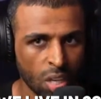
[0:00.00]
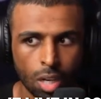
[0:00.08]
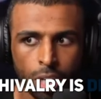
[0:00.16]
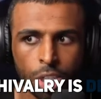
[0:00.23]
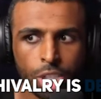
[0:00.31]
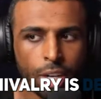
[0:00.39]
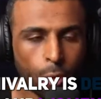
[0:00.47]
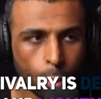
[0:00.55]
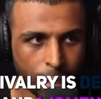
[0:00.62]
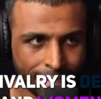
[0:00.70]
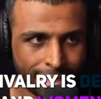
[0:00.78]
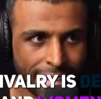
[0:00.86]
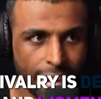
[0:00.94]
Chivalry is
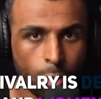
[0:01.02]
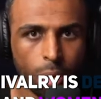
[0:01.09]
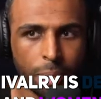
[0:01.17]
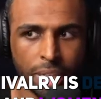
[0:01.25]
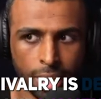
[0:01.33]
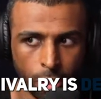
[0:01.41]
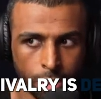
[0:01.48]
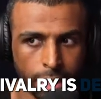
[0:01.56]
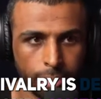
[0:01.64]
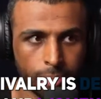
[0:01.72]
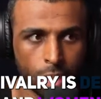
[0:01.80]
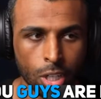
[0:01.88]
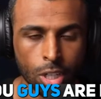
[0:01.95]
dead and women killed it.
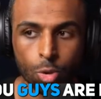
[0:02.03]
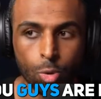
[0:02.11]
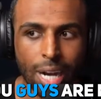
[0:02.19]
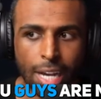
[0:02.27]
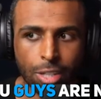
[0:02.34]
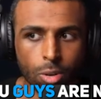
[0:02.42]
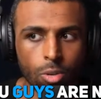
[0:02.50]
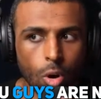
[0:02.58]
You guys are no